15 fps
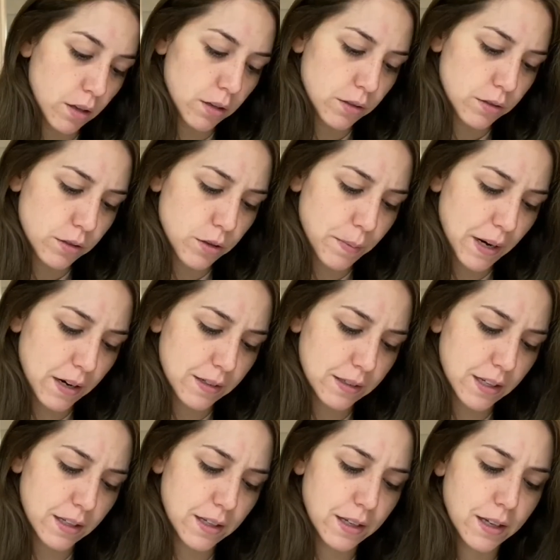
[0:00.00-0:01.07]
So apparently
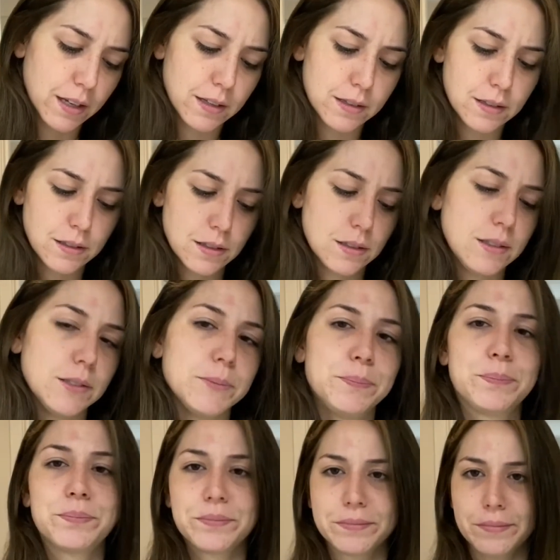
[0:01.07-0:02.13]
like the little
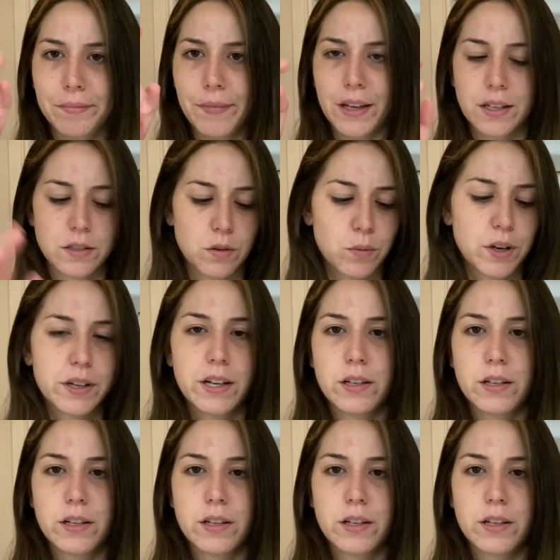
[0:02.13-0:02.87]
thing isn't working,